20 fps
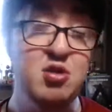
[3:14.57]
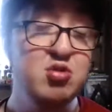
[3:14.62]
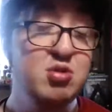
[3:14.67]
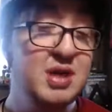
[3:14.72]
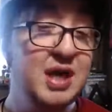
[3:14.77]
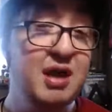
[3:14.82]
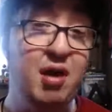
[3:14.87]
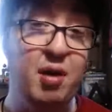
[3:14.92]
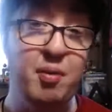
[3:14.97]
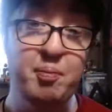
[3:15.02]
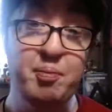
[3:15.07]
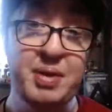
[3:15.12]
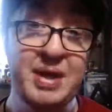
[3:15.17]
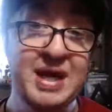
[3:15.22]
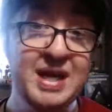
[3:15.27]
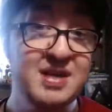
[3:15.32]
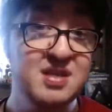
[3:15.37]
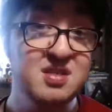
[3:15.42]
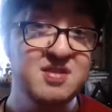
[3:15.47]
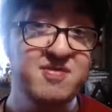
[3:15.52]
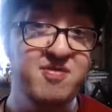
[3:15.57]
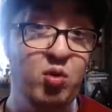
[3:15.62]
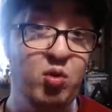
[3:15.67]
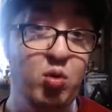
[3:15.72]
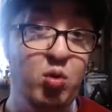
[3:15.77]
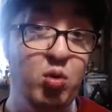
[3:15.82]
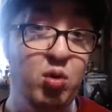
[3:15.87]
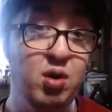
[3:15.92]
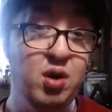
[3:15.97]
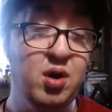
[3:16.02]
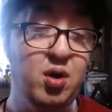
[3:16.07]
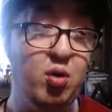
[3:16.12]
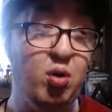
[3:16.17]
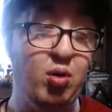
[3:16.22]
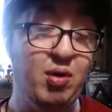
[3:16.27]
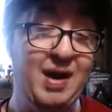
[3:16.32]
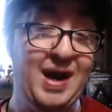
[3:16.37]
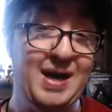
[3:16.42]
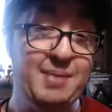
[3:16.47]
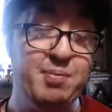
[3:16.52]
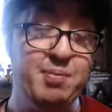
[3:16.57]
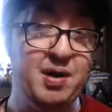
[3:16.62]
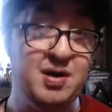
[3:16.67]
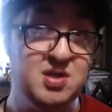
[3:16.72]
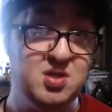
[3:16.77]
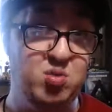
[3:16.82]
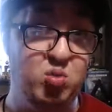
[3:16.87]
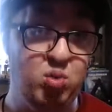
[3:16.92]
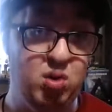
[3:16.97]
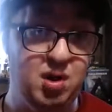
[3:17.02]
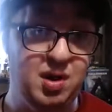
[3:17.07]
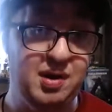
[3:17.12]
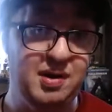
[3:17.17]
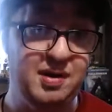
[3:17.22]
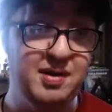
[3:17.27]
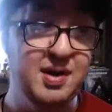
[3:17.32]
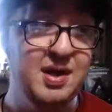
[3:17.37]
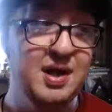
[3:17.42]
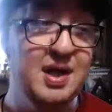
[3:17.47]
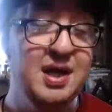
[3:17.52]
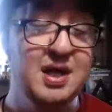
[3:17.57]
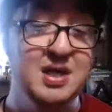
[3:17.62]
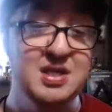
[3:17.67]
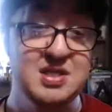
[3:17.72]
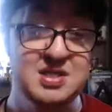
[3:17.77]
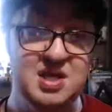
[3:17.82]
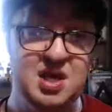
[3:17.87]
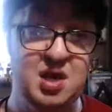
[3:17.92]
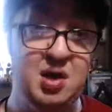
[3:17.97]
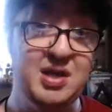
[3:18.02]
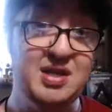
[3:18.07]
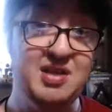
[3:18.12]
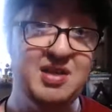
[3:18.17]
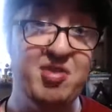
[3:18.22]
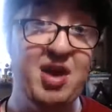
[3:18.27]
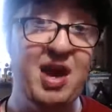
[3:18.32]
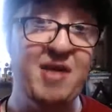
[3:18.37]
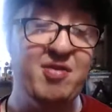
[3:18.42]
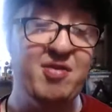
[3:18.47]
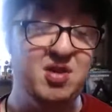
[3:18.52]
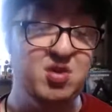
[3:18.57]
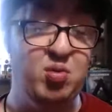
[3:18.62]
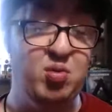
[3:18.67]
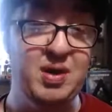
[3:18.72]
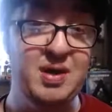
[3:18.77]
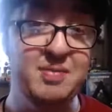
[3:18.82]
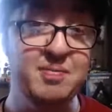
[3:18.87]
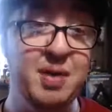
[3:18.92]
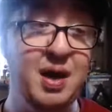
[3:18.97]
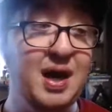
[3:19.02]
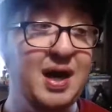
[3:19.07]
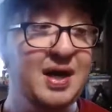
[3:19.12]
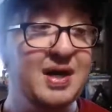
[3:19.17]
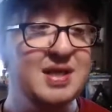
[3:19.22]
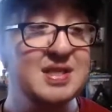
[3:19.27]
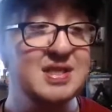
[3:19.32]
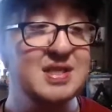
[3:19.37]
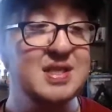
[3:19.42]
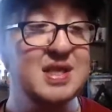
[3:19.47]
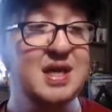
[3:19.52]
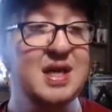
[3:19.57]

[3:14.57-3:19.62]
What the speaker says: You get it on PS4 or Xbox One. So it's there for $20.